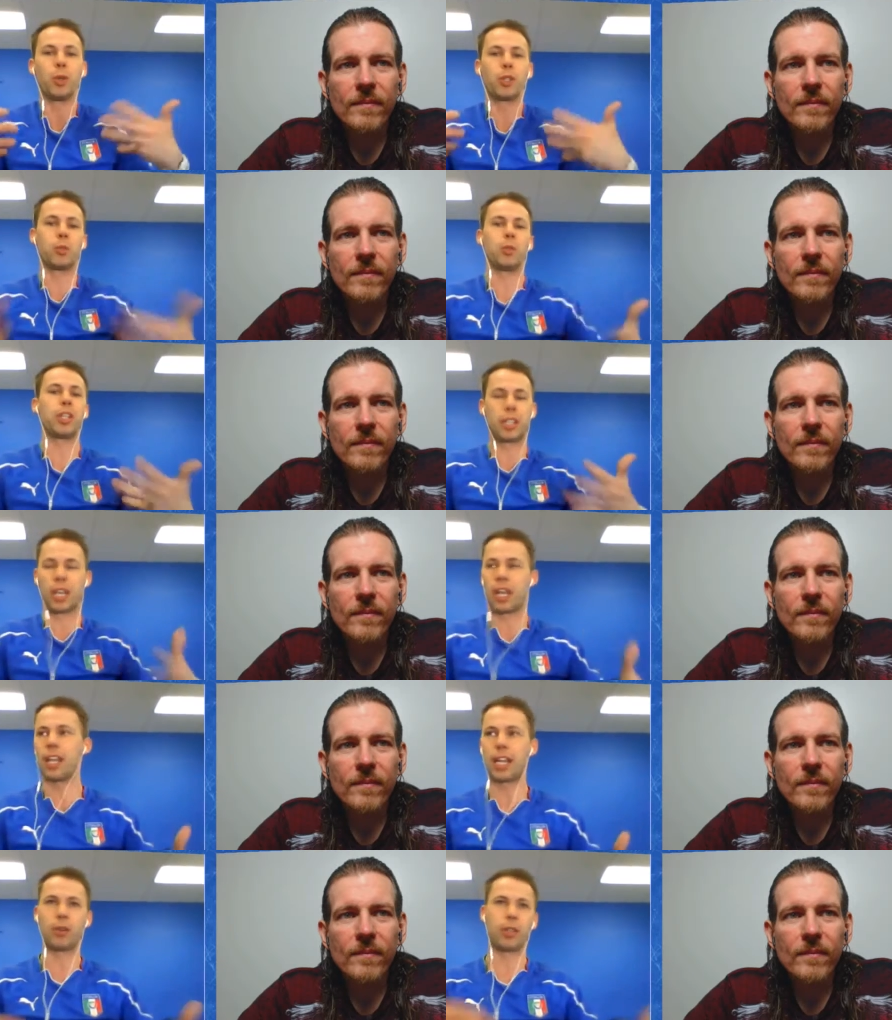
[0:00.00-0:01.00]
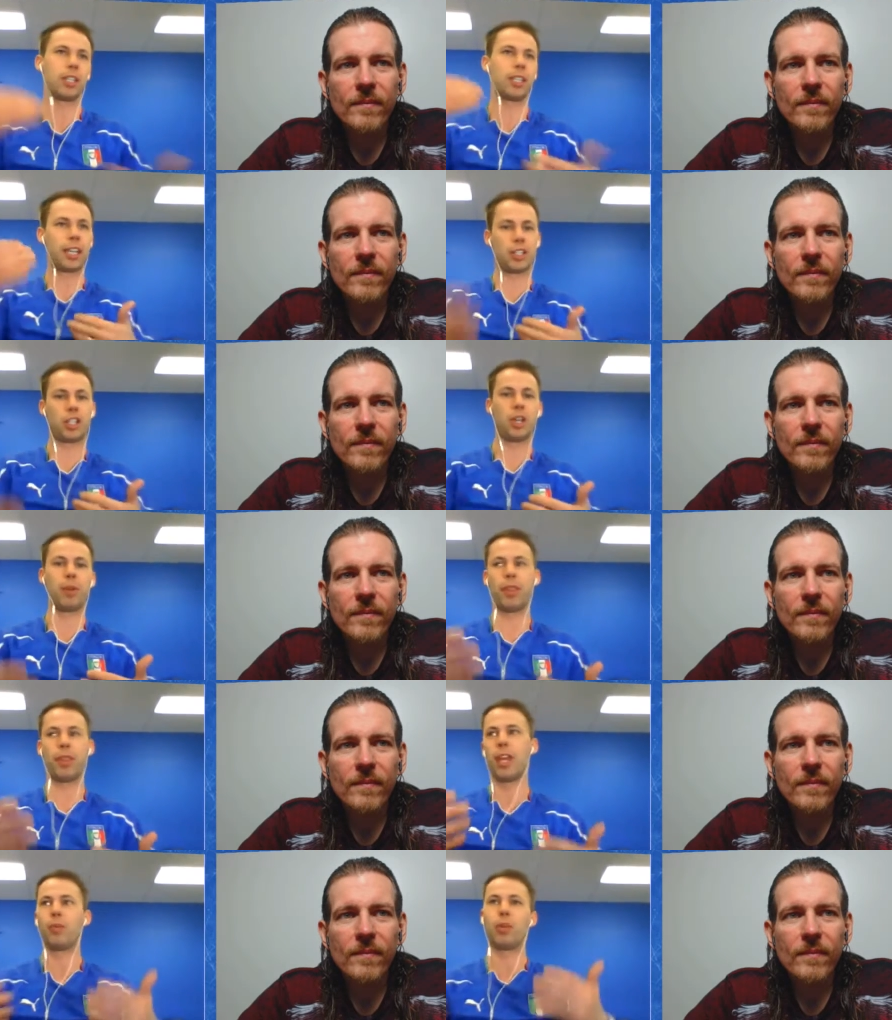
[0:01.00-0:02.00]
Speaker 1: forward to it because we get to hang out, get to catch up
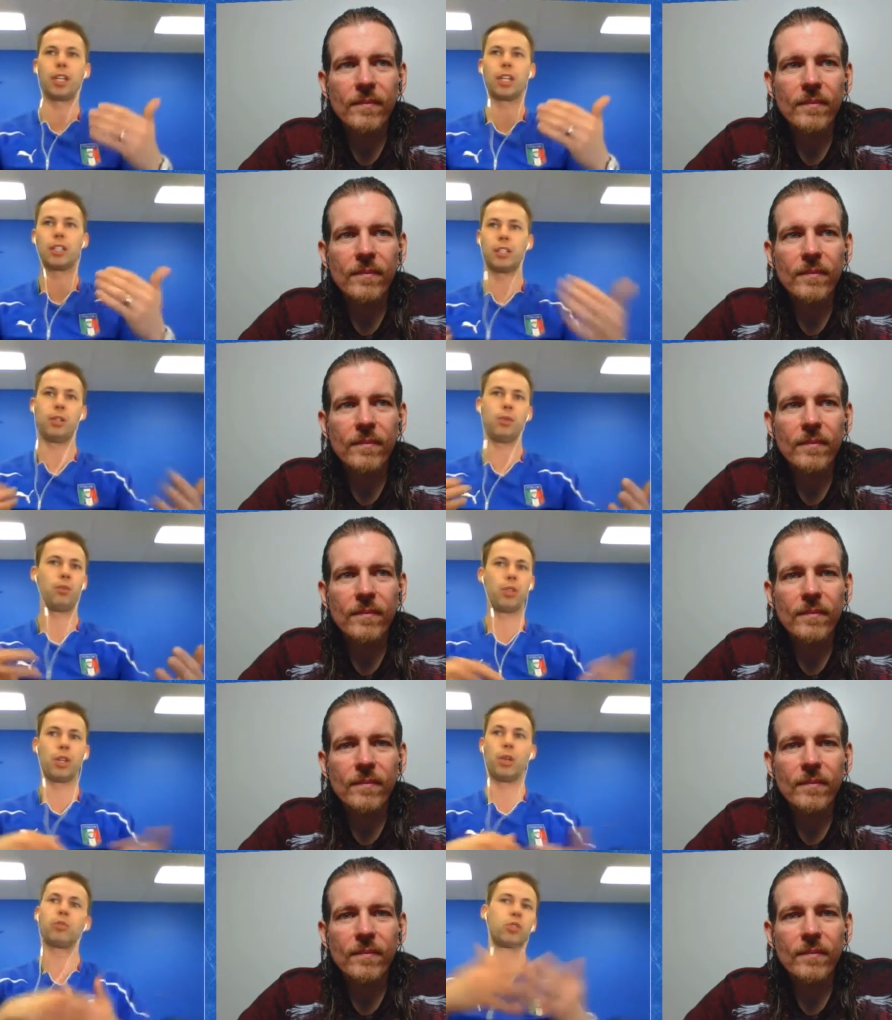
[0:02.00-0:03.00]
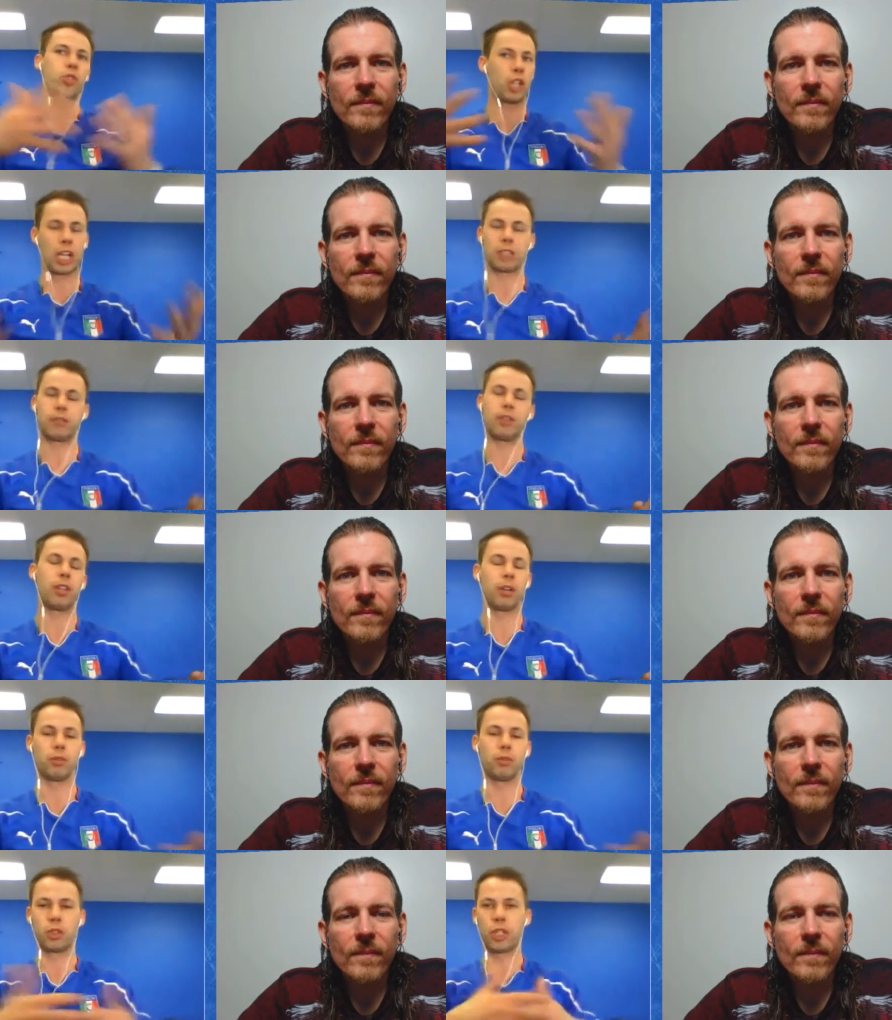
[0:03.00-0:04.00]
on them. We get to, you know, transfer
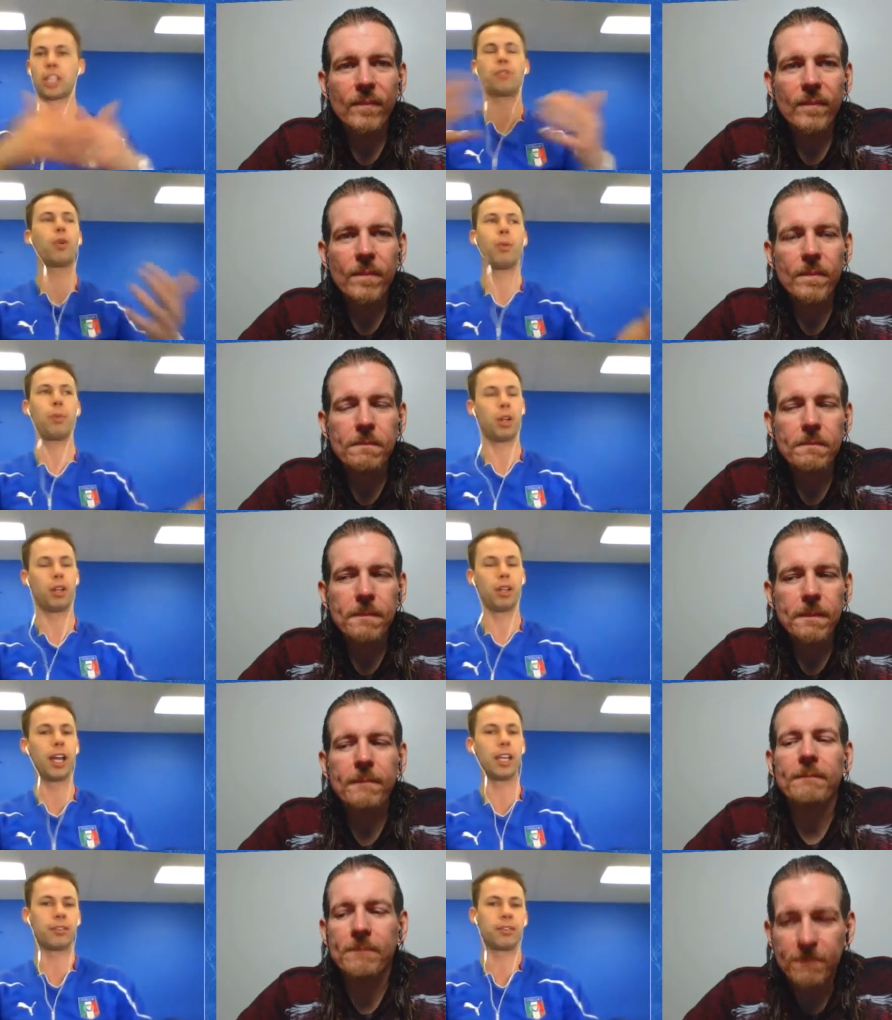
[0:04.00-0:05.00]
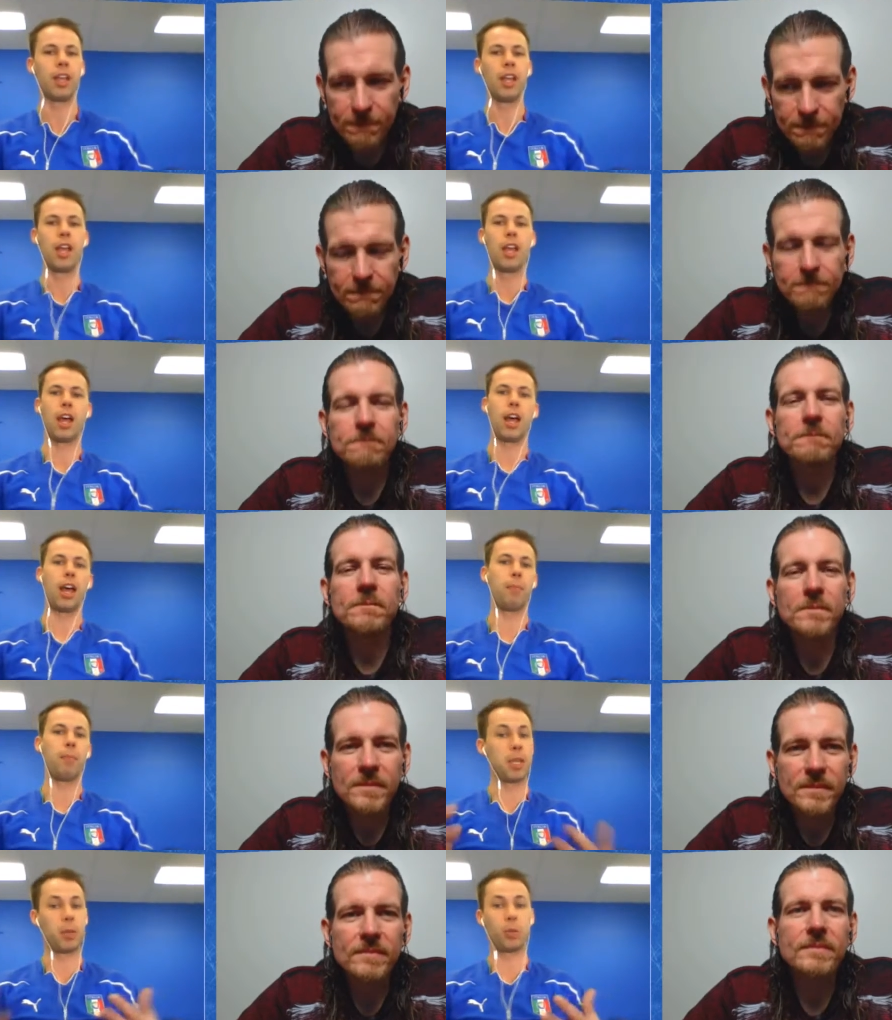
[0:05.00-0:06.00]
their transform their life,
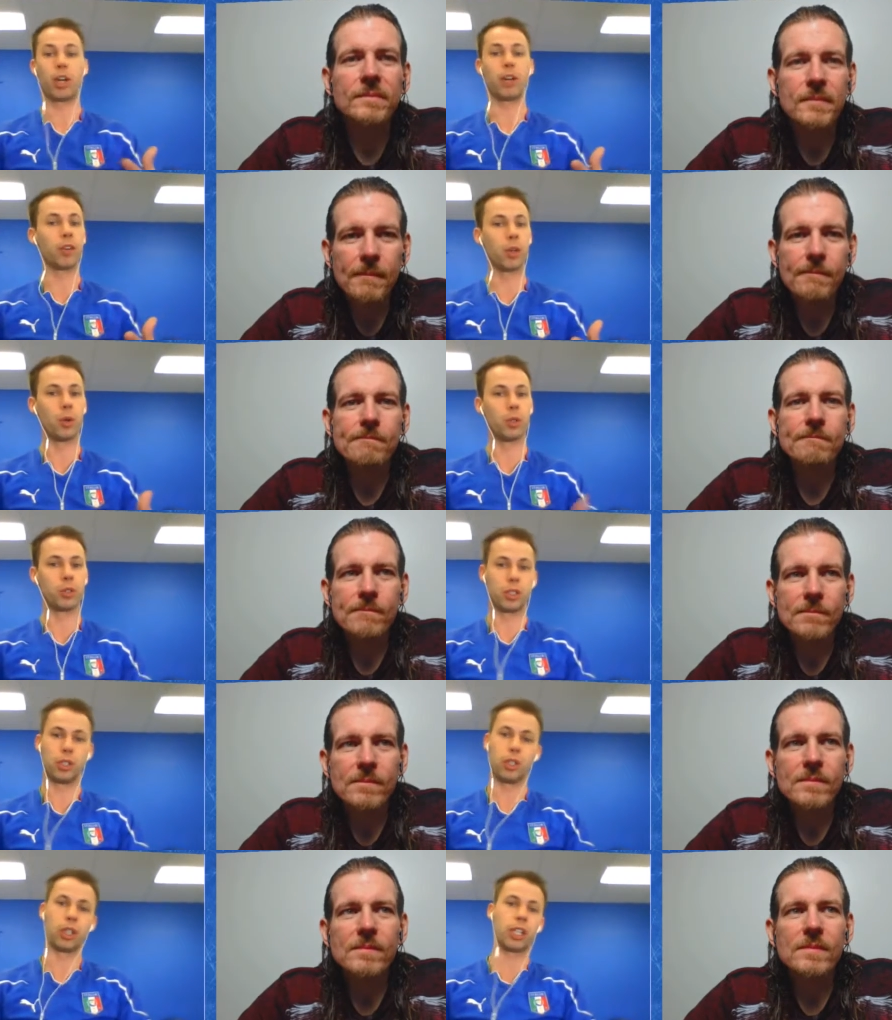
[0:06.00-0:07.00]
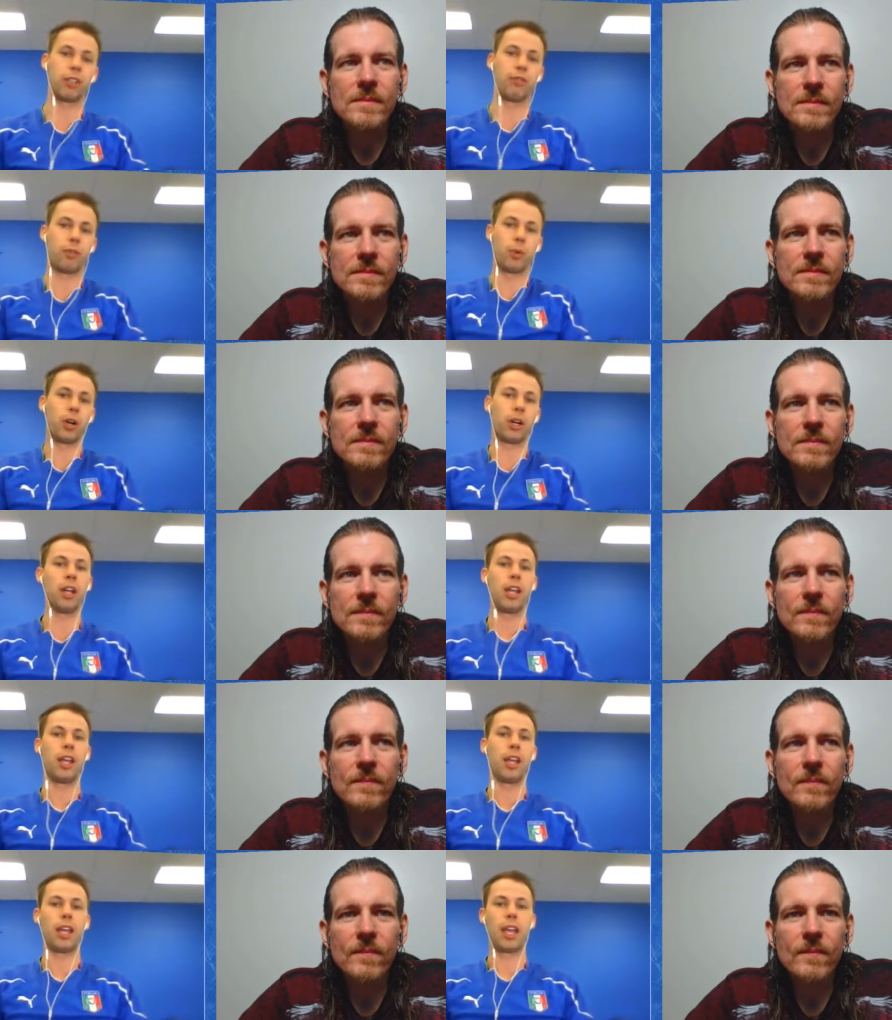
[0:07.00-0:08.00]
um, meet whatever goals they're looking for,
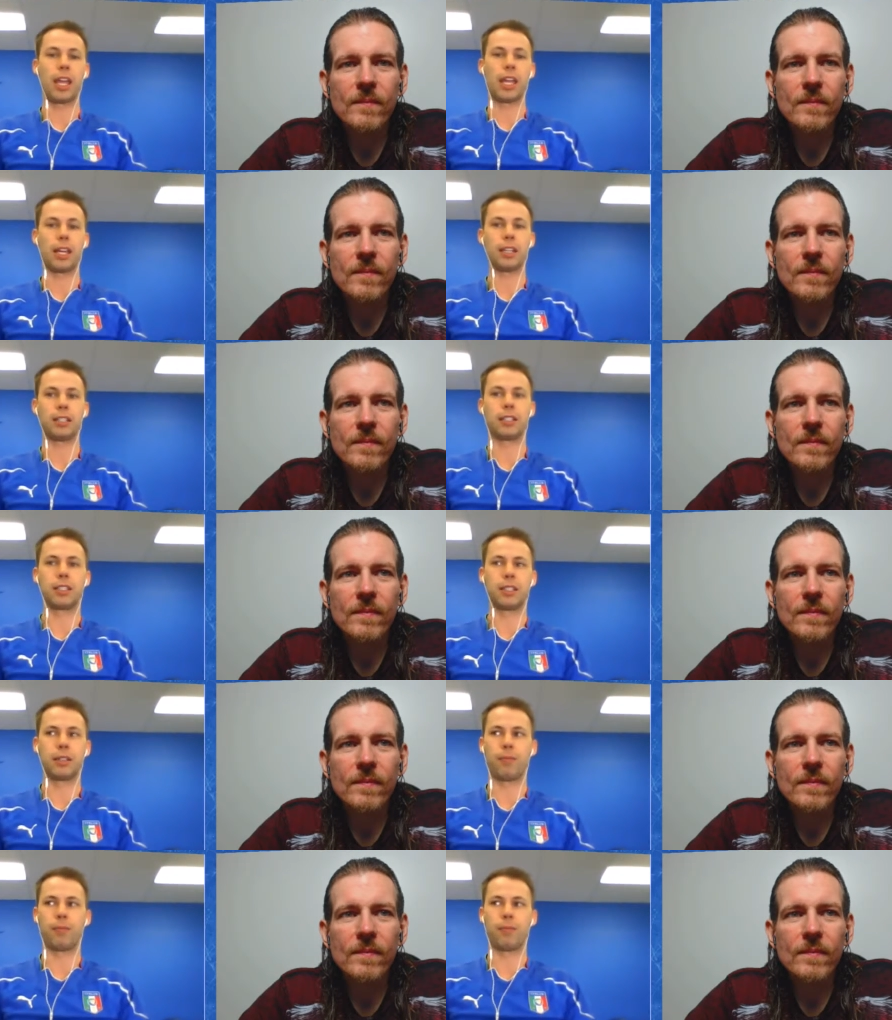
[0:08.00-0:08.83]
and,